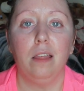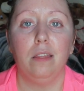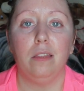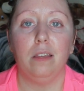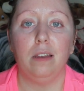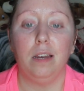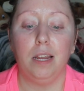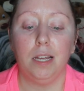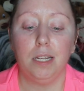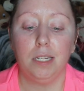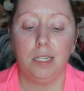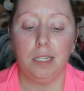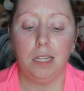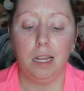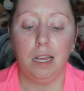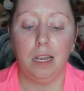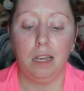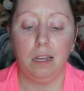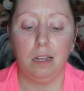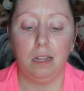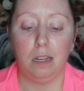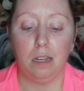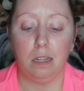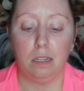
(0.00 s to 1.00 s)
The next
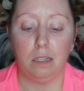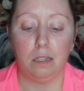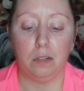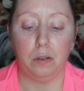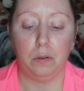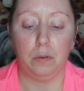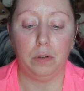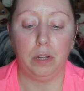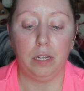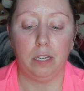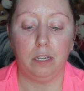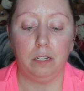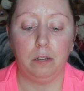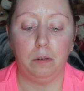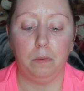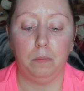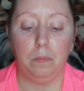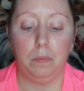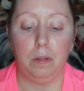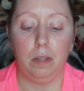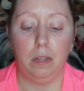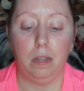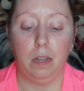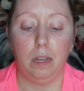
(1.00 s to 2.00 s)
thing is going to
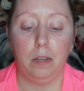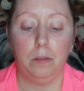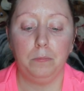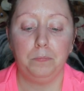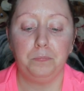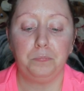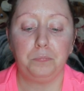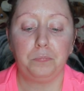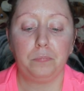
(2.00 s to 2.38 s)
be